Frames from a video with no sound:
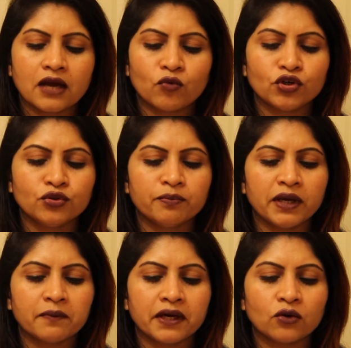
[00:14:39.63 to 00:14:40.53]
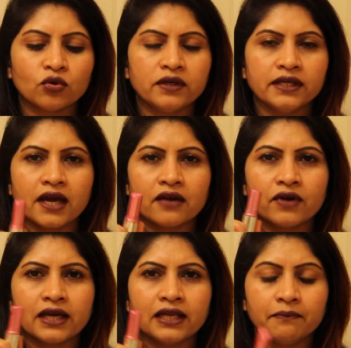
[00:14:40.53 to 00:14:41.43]
i want to make my own
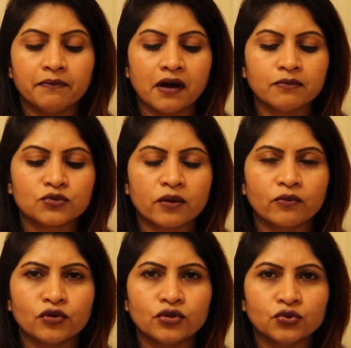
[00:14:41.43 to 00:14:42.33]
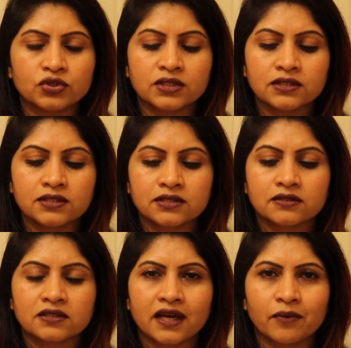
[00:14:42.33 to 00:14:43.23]
diy lip balm so i'm going to use this
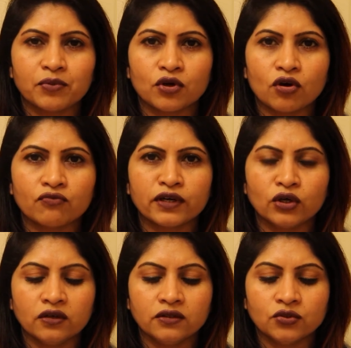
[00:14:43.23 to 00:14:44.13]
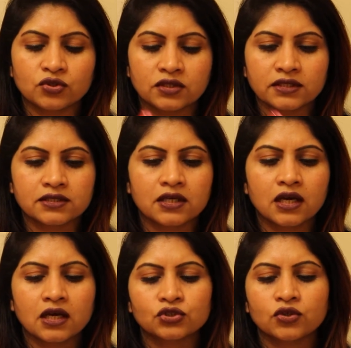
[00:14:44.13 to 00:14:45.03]
scrape it off and use this
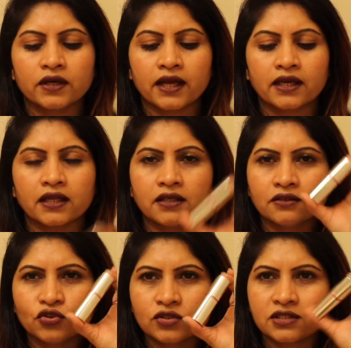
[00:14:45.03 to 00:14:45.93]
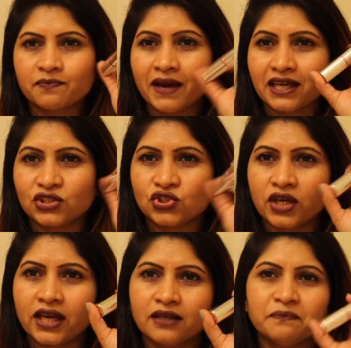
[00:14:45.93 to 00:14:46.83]
so that i can use this package
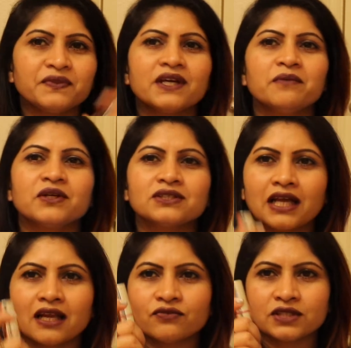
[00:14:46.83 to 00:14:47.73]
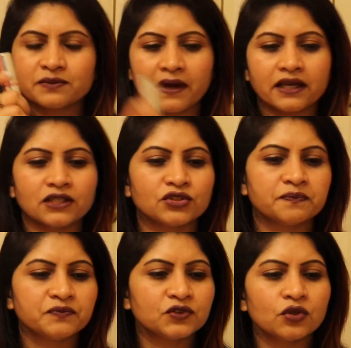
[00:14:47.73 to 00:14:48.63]
again because i love this package
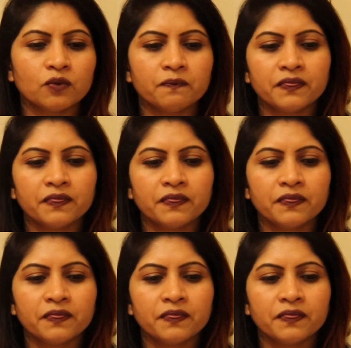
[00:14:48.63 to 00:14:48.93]
so